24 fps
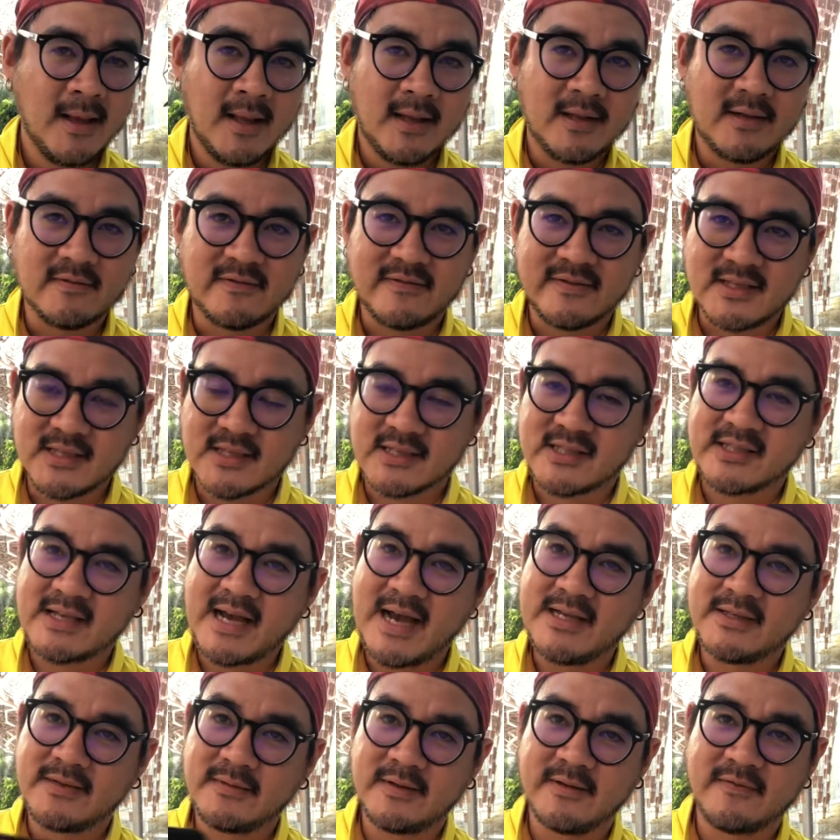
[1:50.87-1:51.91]
the
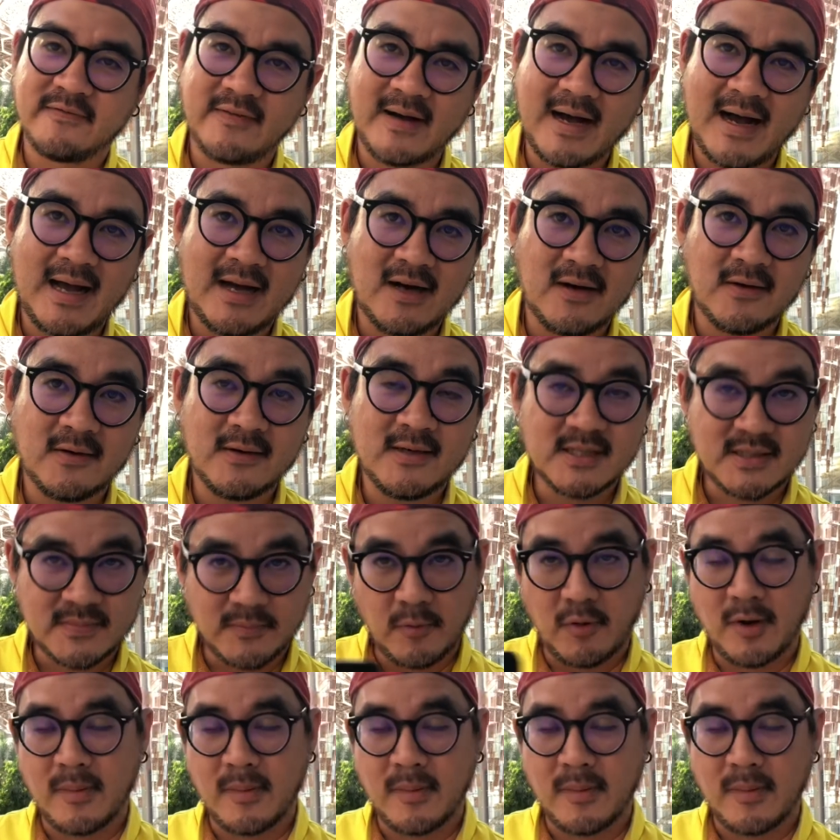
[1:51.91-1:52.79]
size of the file is more